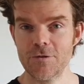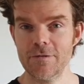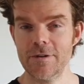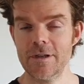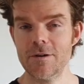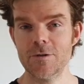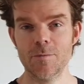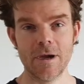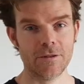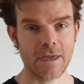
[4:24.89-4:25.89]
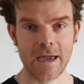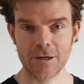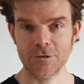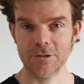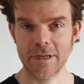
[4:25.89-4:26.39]
videos about the
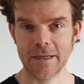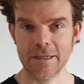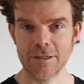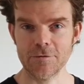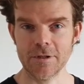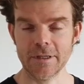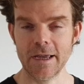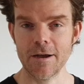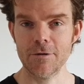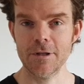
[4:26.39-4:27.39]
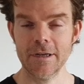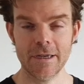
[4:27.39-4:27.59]
actual techniques for the towel,